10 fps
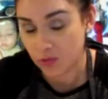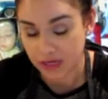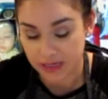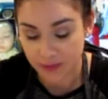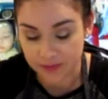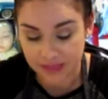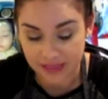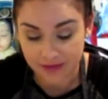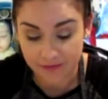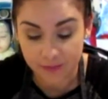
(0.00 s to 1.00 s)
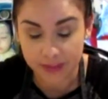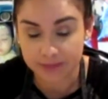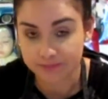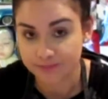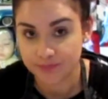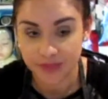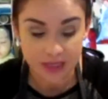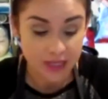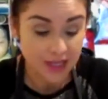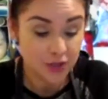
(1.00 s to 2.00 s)
kind of what they give, but
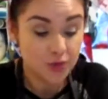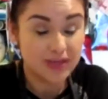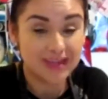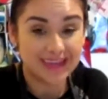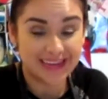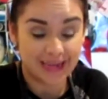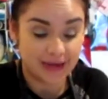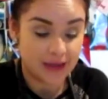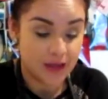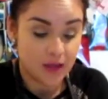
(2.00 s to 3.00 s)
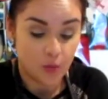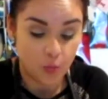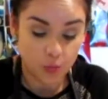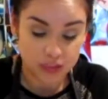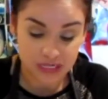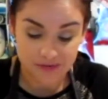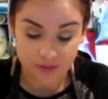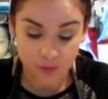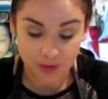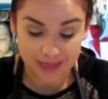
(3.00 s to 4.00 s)
you can eat it
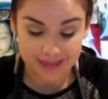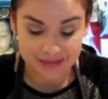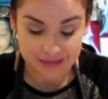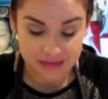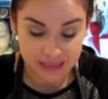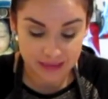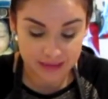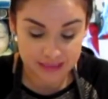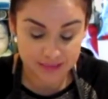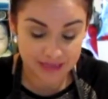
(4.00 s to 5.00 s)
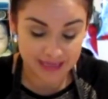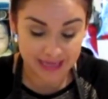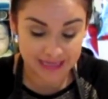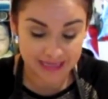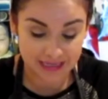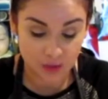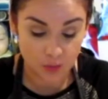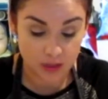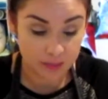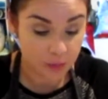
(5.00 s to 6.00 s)
whichever way. I didn't make any
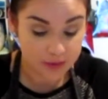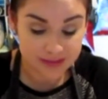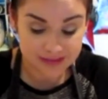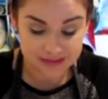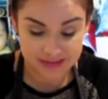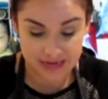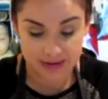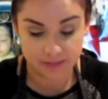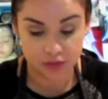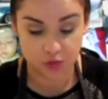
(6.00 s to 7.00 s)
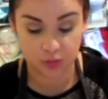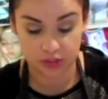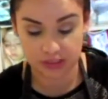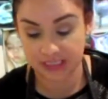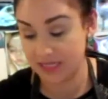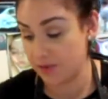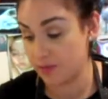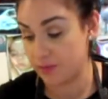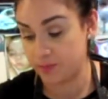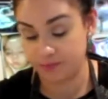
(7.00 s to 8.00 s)
guacamole this time, so we're just eating
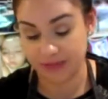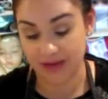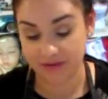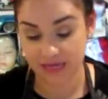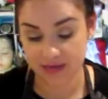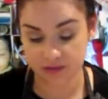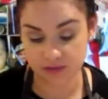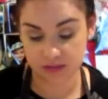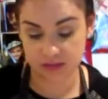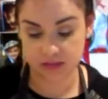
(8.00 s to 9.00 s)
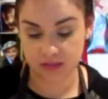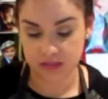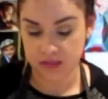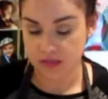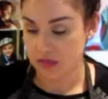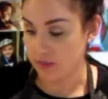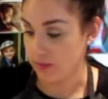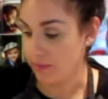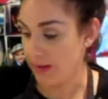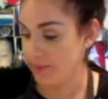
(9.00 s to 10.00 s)
with avocados. I'm
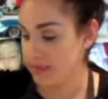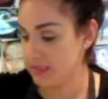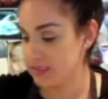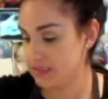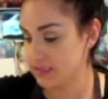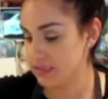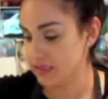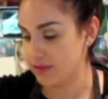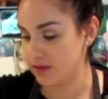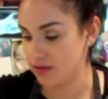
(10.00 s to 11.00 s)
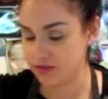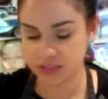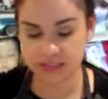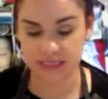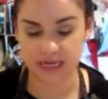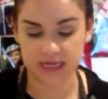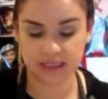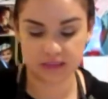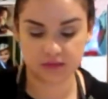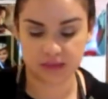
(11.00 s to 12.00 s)
going to pop these on the other side
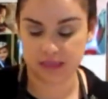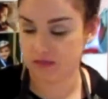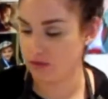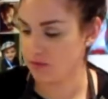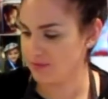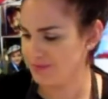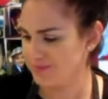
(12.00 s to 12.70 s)
so that I know.